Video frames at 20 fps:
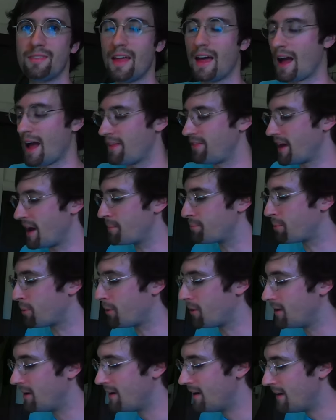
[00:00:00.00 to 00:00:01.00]
because that
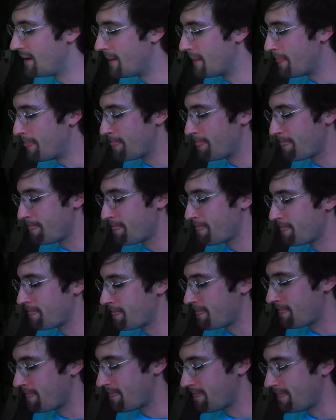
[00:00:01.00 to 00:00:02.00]
thousandths point, are
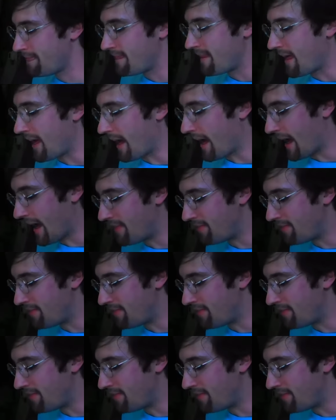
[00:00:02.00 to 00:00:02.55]
are base ten.